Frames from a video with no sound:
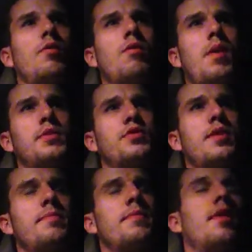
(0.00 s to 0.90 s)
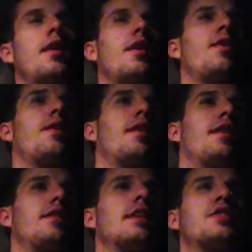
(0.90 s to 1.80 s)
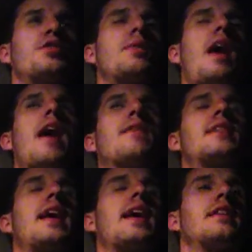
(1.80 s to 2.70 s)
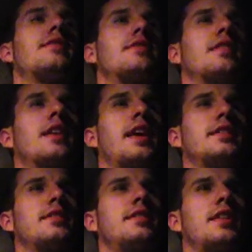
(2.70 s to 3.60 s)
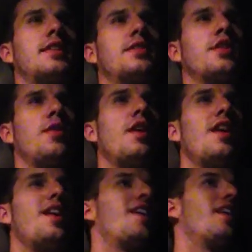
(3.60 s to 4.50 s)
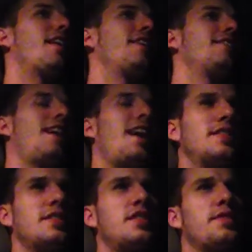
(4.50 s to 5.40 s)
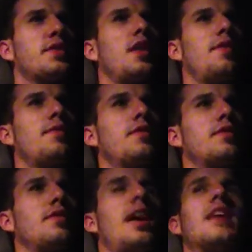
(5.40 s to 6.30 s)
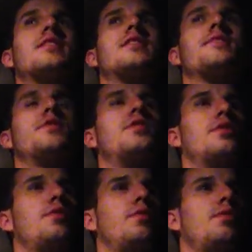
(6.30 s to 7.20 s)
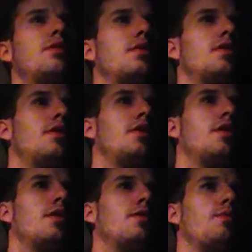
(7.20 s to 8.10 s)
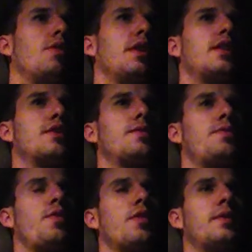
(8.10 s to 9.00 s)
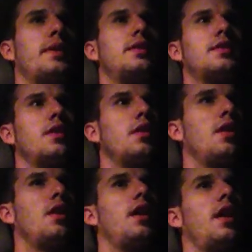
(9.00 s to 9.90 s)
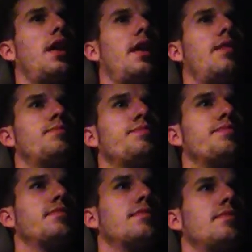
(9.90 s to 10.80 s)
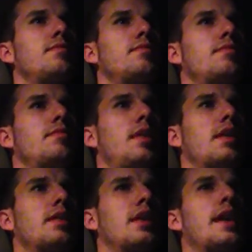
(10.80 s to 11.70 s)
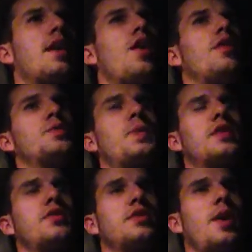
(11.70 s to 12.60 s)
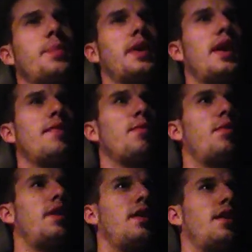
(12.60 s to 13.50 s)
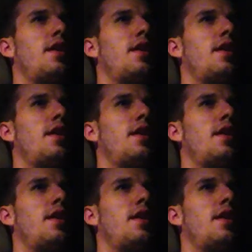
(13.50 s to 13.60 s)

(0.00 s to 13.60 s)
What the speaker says: We're almost trip. I think 2.5 days in Kansas City. So lots of stuff to cover, lots of stuff to do. Really looking forward to it. I'm gonna get all those pictures up, get everyone